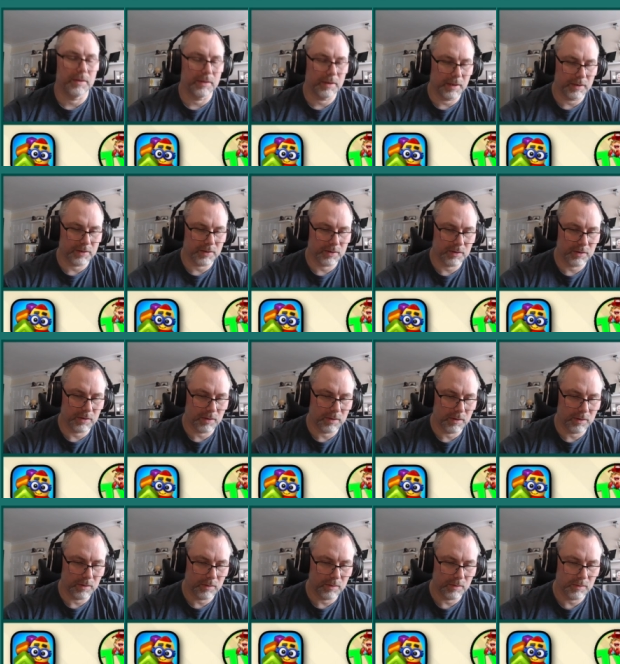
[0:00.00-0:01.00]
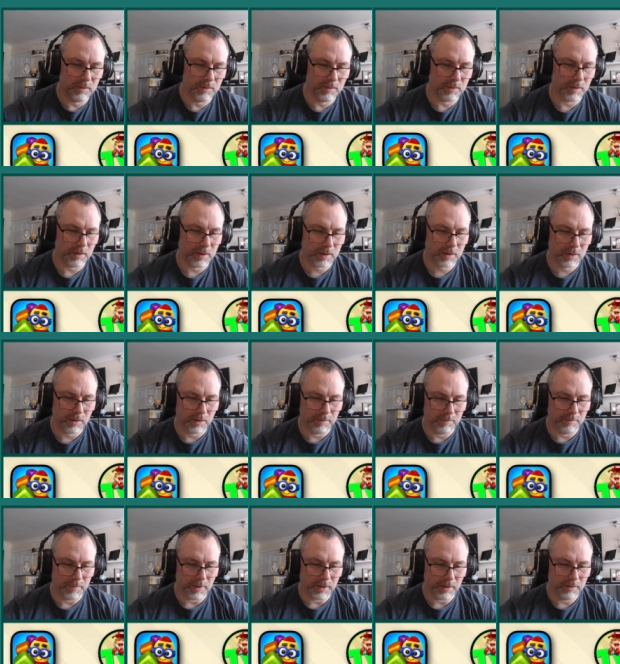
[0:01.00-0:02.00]
let's do a
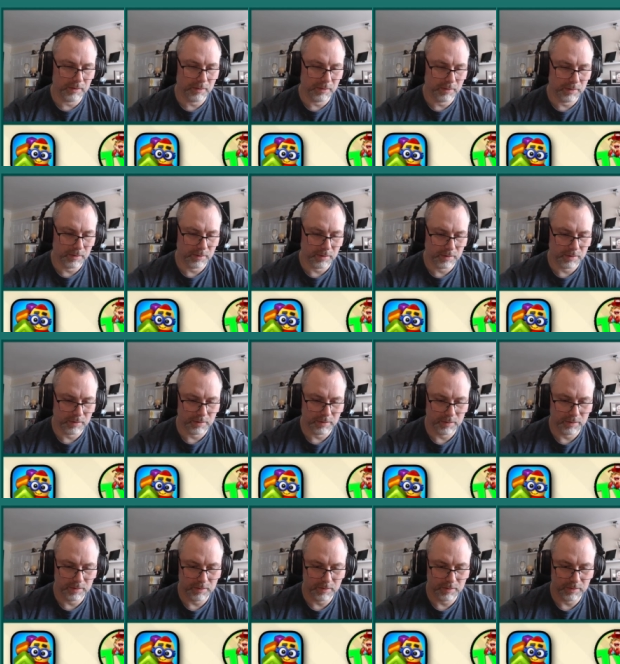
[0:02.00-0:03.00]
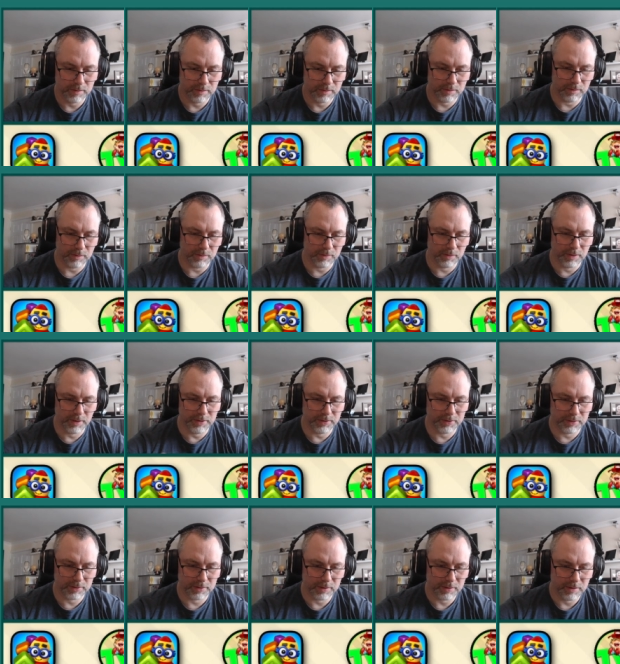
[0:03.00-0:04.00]
combo.
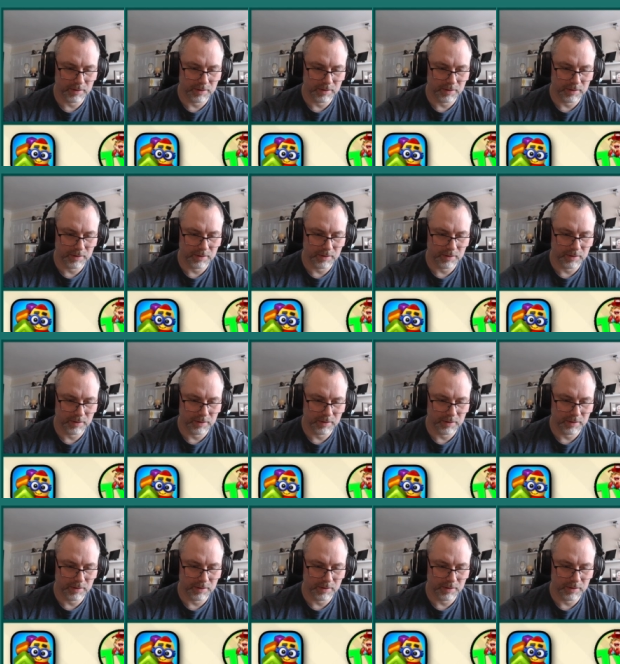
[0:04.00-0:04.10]
Nice.